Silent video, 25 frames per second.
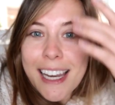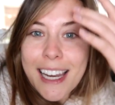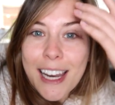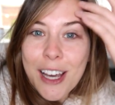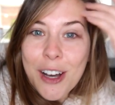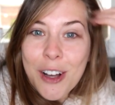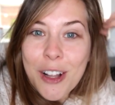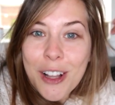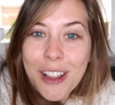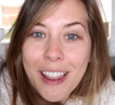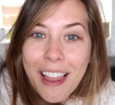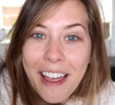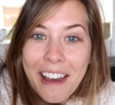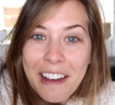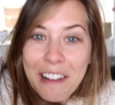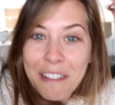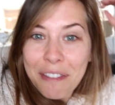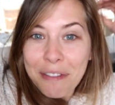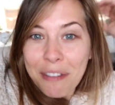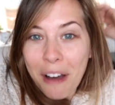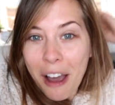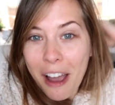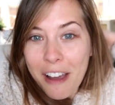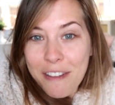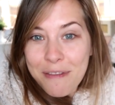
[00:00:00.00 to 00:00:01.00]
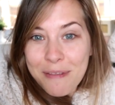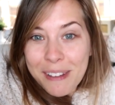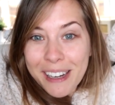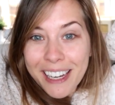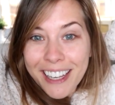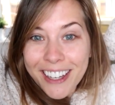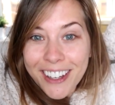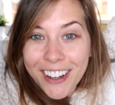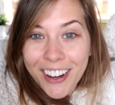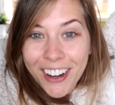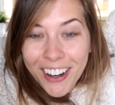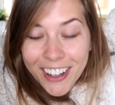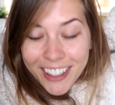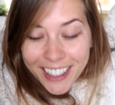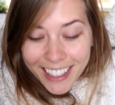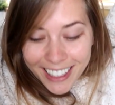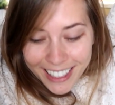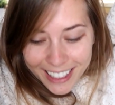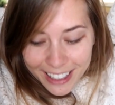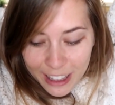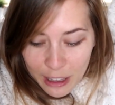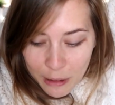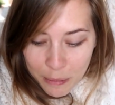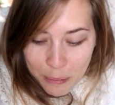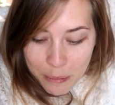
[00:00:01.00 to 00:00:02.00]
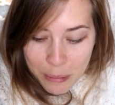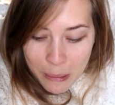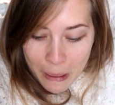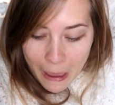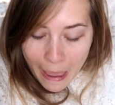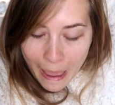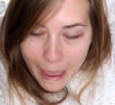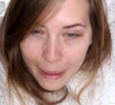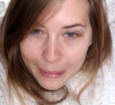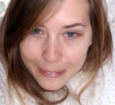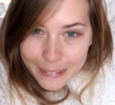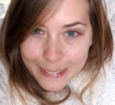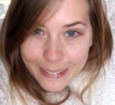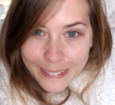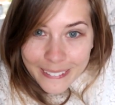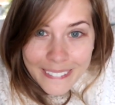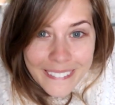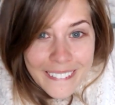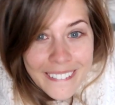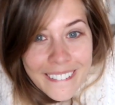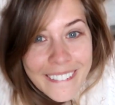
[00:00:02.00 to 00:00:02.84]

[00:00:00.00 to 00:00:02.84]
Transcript: a little like 5 minute cuddle in the bed.